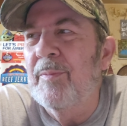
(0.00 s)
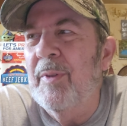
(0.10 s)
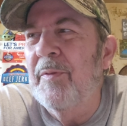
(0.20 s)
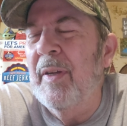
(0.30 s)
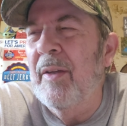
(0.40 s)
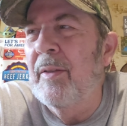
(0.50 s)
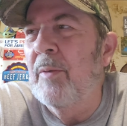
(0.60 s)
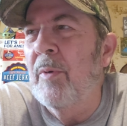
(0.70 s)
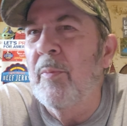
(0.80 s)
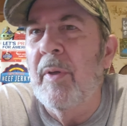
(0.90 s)
We found
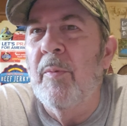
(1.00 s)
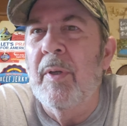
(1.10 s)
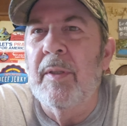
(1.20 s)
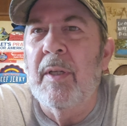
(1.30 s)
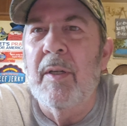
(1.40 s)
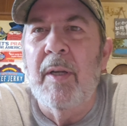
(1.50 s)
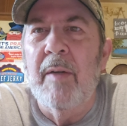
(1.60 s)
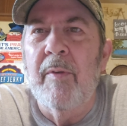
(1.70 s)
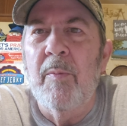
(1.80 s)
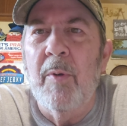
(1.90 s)
that when we went there
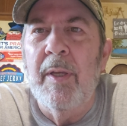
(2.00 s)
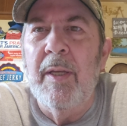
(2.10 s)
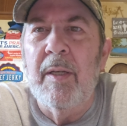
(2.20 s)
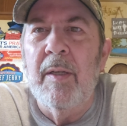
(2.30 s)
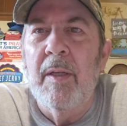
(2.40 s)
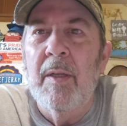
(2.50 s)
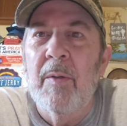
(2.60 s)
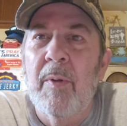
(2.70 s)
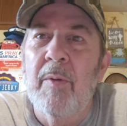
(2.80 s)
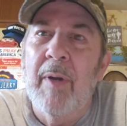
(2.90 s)
every week,
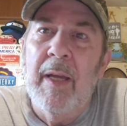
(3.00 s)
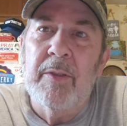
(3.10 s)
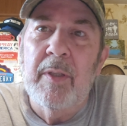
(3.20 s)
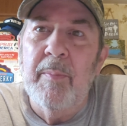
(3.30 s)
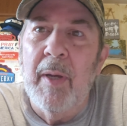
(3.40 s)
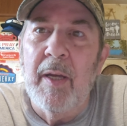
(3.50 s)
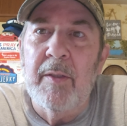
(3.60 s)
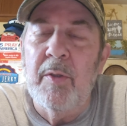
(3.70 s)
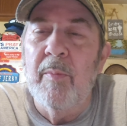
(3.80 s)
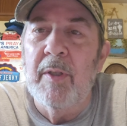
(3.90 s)
we were actually
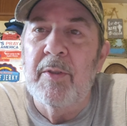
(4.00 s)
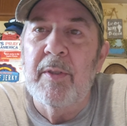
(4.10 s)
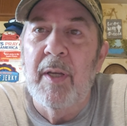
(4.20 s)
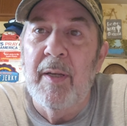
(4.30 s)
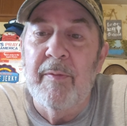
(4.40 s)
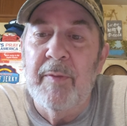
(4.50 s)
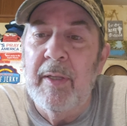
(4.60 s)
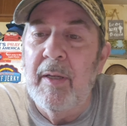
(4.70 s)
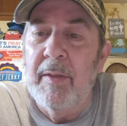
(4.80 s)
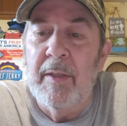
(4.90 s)
buying too much stuff.
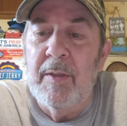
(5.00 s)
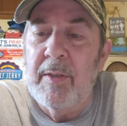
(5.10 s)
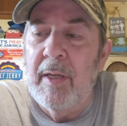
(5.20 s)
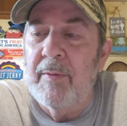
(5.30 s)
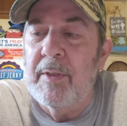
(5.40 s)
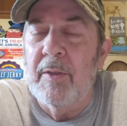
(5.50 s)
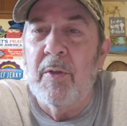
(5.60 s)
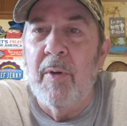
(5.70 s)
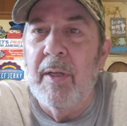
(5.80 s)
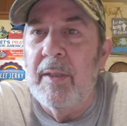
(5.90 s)
They just have
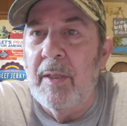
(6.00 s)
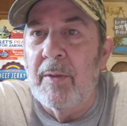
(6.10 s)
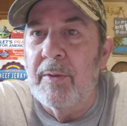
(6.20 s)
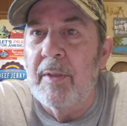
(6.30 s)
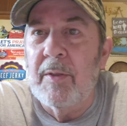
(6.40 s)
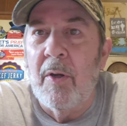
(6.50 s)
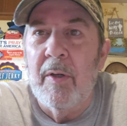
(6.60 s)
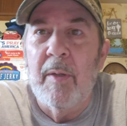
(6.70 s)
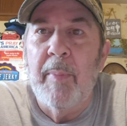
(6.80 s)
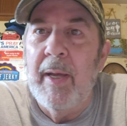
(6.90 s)
such great deals, it's
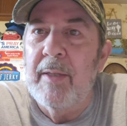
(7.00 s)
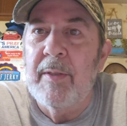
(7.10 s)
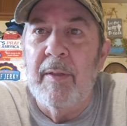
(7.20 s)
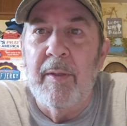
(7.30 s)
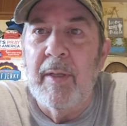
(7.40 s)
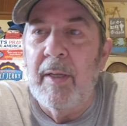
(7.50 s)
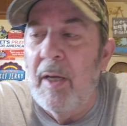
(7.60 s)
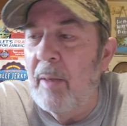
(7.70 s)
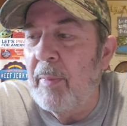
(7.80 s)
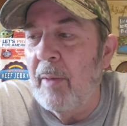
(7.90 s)
hard to pass anything
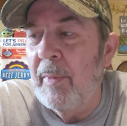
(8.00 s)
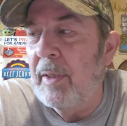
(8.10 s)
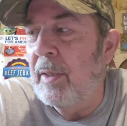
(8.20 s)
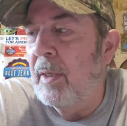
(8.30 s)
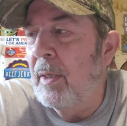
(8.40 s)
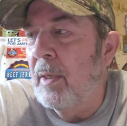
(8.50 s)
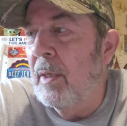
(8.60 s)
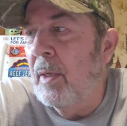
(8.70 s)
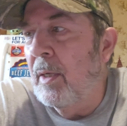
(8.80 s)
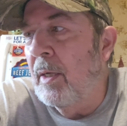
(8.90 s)
up. I mean,
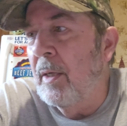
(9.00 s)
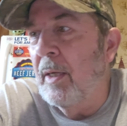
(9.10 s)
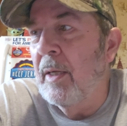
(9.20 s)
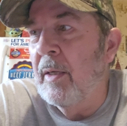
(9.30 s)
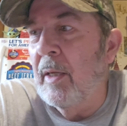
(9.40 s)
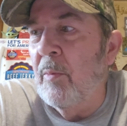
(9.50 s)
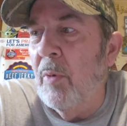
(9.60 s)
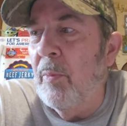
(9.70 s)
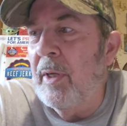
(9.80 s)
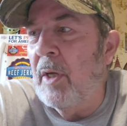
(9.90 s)
and
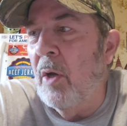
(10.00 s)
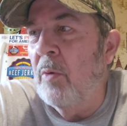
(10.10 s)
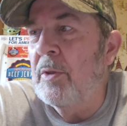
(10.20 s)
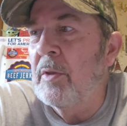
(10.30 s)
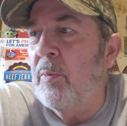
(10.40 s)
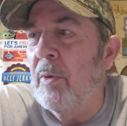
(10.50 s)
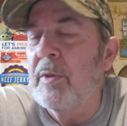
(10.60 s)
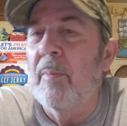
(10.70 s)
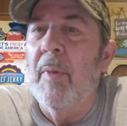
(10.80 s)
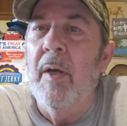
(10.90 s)
when we go just
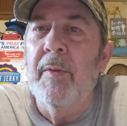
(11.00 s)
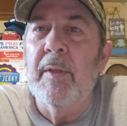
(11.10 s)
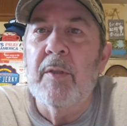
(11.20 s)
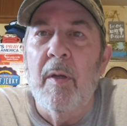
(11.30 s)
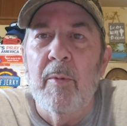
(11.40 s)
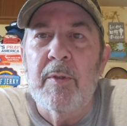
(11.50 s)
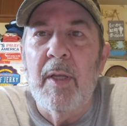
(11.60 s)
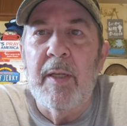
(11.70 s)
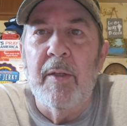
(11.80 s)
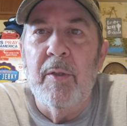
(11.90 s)
once a month, it's almost
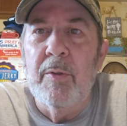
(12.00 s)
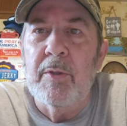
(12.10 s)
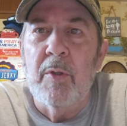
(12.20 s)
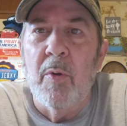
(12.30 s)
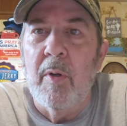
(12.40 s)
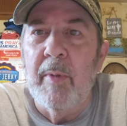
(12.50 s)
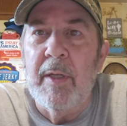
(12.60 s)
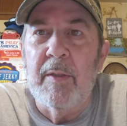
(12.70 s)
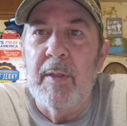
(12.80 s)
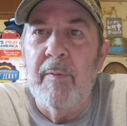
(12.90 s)
like a new store
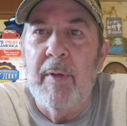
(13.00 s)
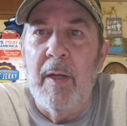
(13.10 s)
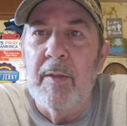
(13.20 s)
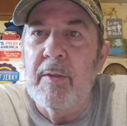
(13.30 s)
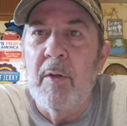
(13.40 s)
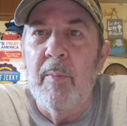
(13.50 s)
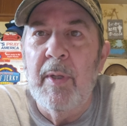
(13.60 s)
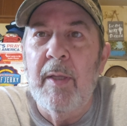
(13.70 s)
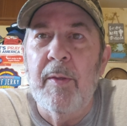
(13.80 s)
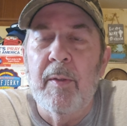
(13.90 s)
because they've gotten so
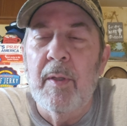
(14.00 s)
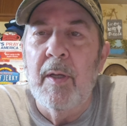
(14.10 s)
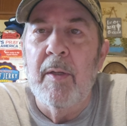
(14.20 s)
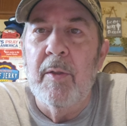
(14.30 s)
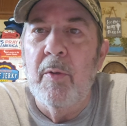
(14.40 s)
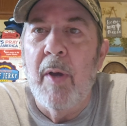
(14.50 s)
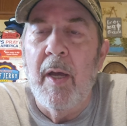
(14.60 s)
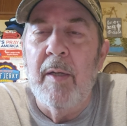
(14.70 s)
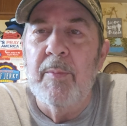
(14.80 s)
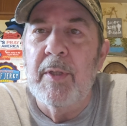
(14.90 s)
many new
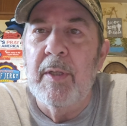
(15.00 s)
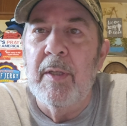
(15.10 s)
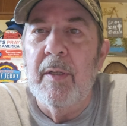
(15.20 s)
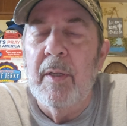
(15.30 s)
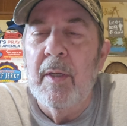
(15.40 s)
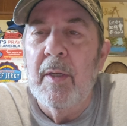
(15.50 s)
items in